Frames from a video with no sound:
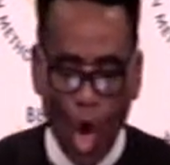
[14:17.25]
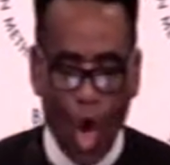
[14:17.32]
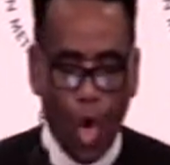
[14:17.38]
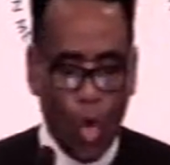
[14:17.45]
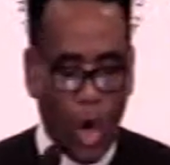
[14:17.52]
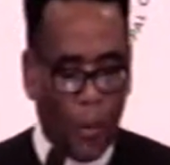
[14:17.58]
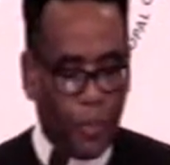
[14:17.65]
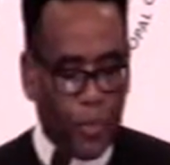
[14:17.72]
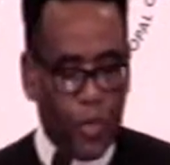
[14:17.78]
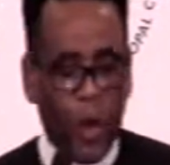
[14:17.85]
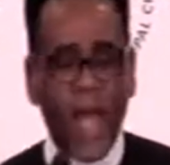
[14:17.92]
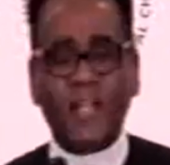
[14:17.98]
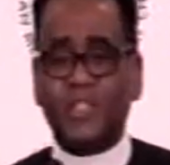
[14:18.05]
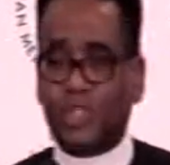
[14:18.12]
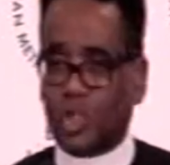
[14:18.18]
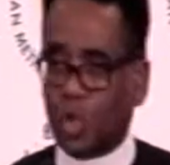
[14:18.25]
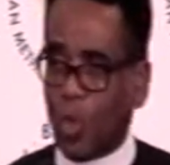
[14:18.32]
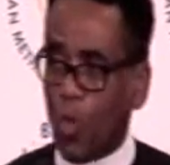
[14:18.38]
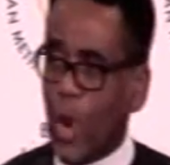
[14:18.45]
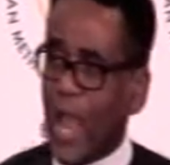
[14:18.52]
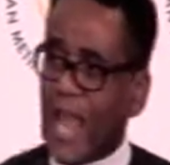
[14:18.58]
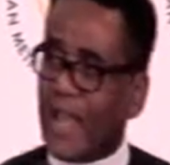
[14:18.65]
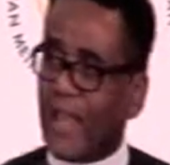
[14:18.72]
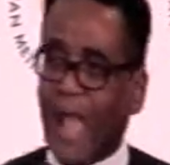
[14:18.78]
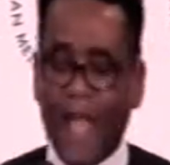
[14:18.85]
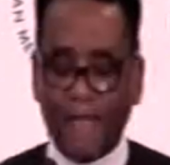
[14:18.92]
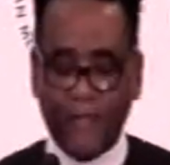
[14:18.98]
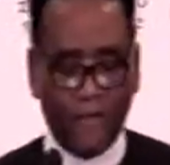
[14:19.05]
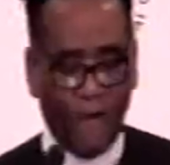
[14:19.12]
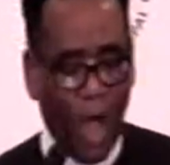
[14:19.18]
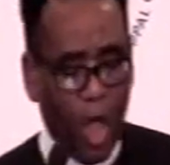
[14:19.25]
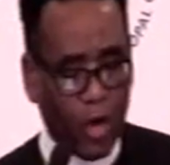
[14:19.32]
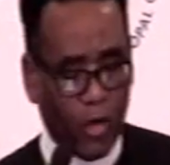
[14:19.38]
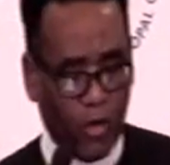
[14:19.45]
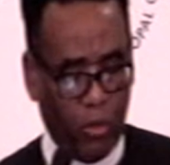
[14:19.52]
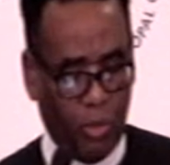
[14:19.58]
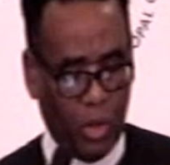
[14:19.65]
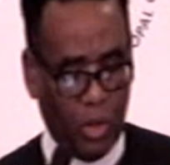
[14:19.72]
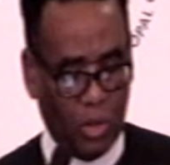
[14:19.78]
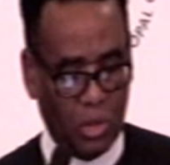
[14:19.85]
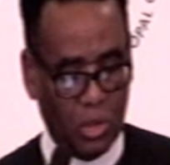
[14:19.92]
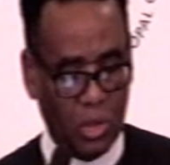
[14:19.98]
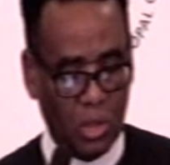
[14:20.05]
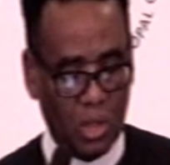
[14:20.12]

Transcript: who oppress the weak and the vulnerable.